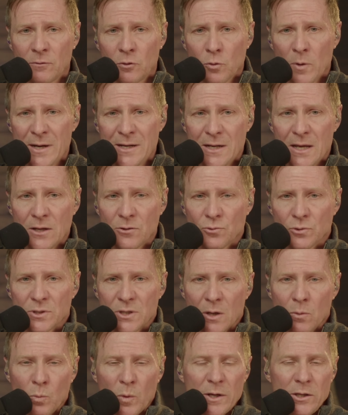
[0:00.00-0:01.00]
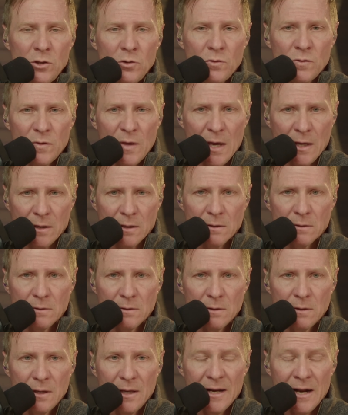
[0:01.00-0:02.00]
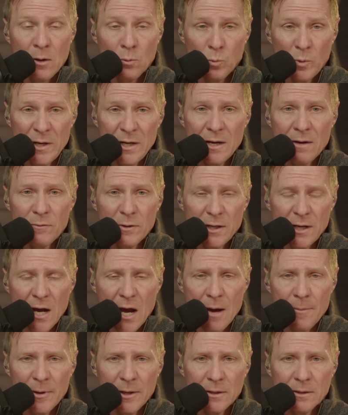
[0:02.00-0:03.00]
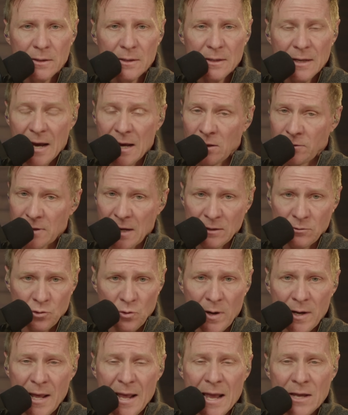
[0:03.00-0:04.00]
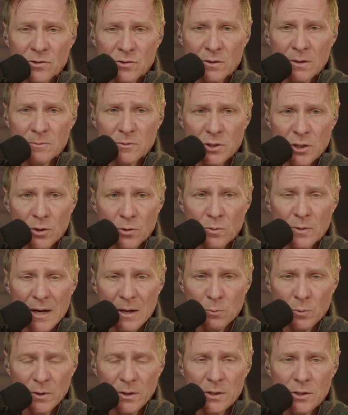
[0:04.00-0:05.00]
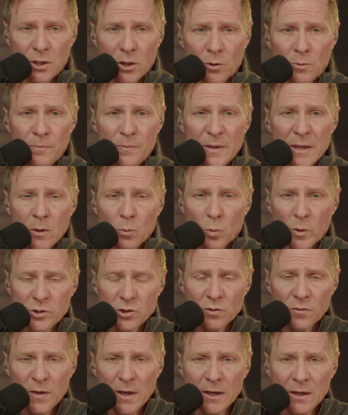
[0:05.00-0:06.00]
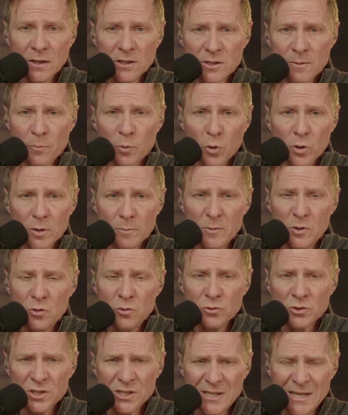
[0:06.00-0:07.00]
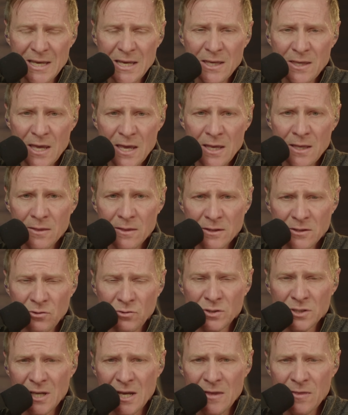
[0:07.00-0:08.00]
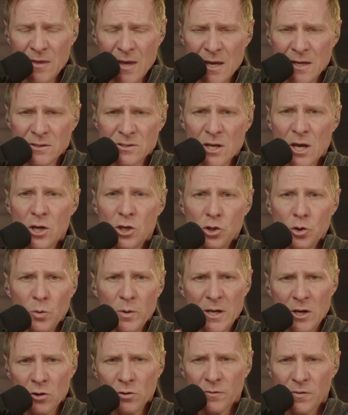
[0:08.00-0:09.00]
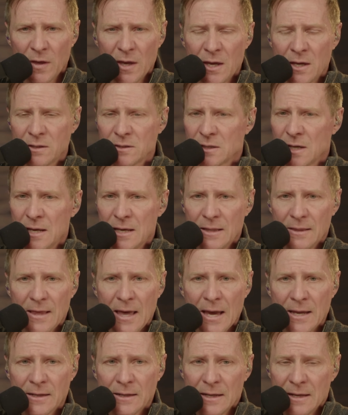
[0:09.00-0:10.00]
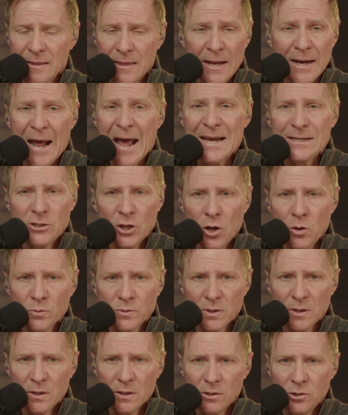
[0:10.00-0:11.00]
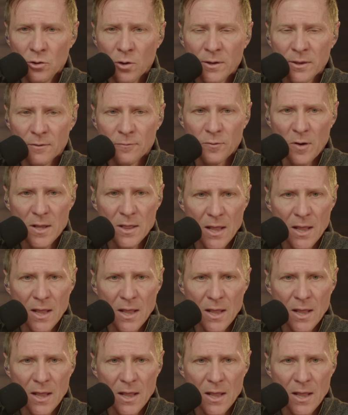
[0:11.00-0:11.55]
great interest in what you think. And I read every comment. I try to answer them too. I really do. What you're thinking is important. You see things, you hear things that I don't. You're on the front